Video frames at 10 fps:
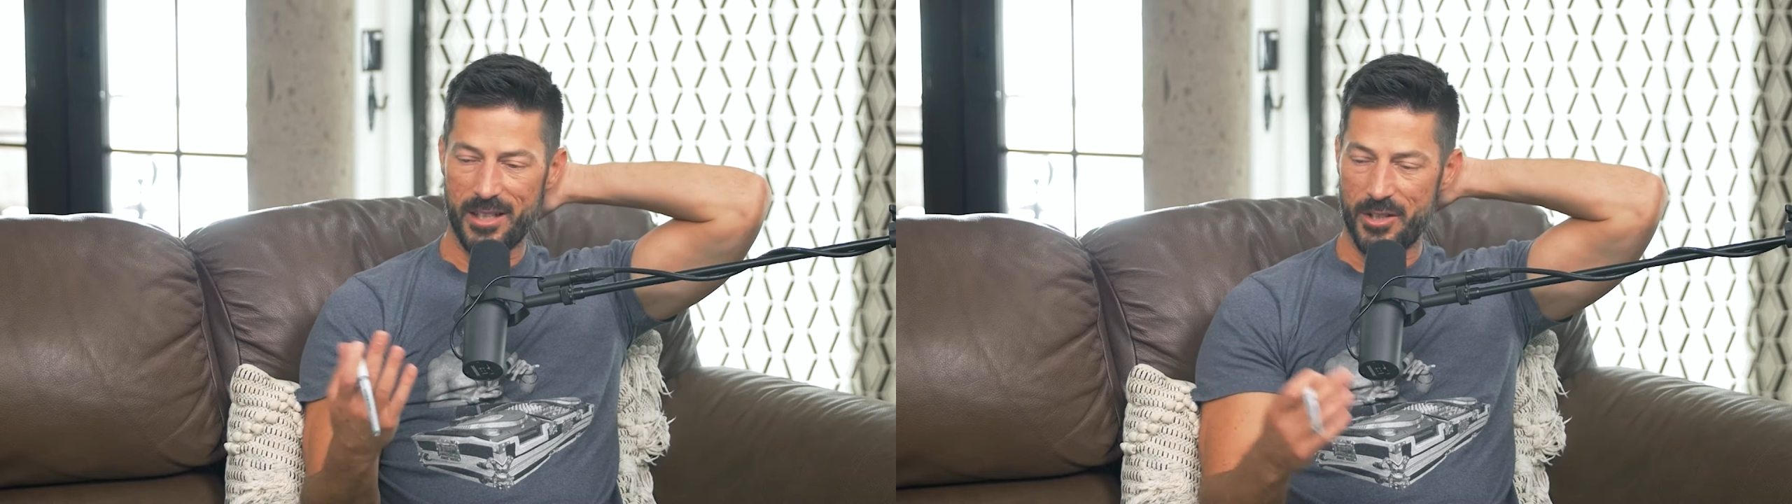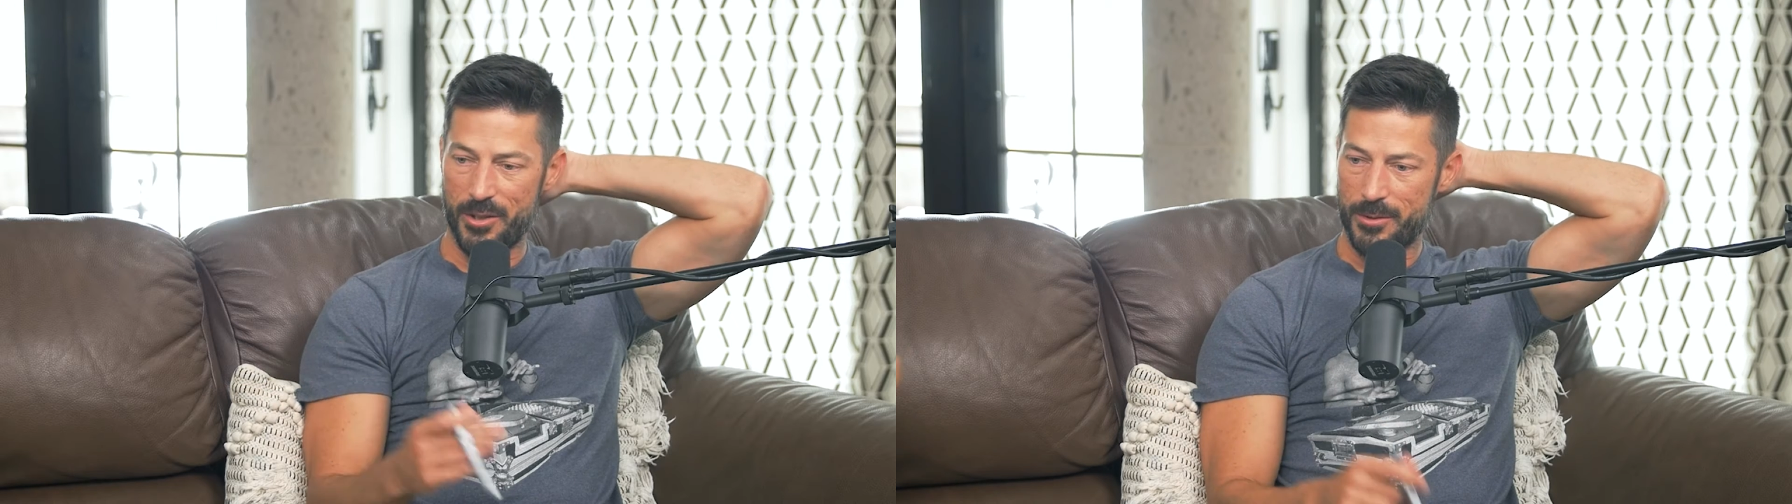
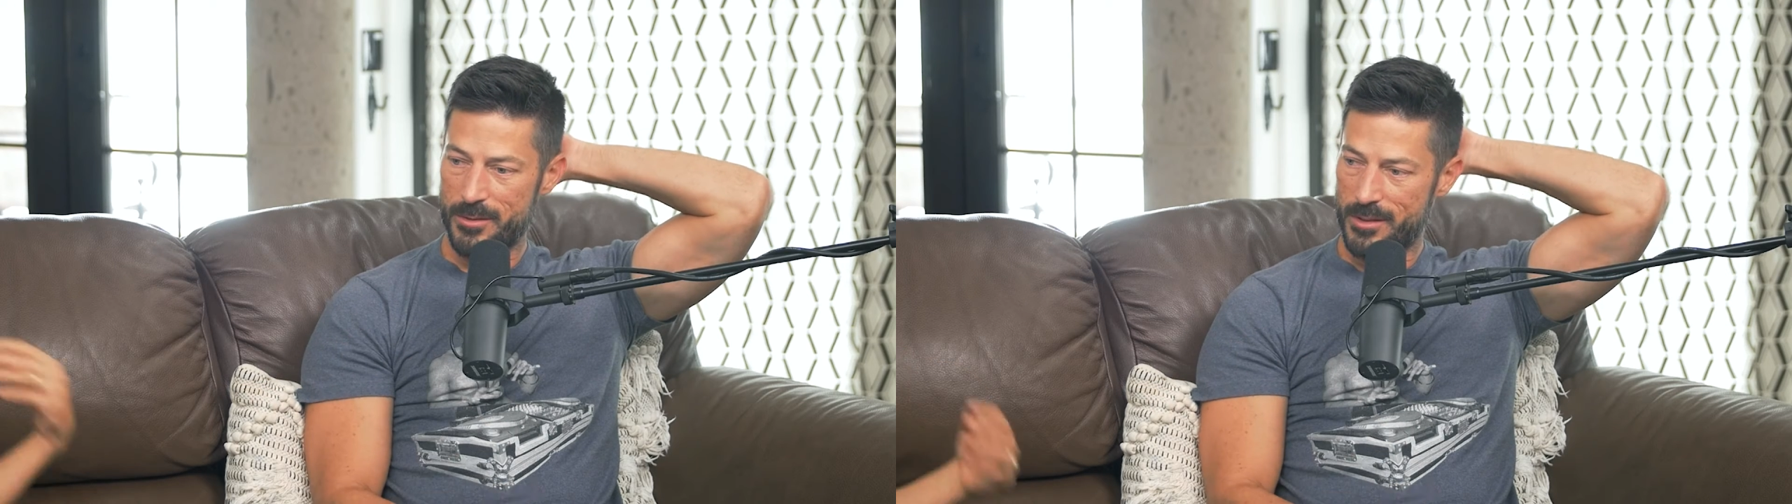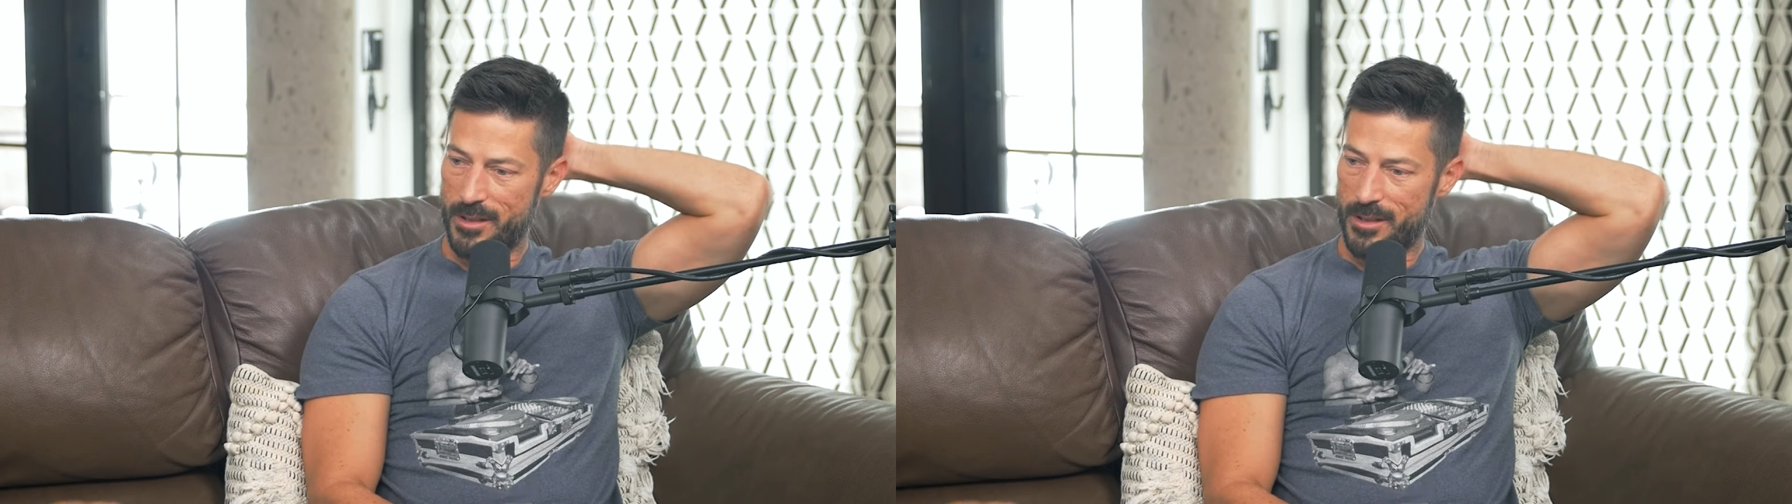to do.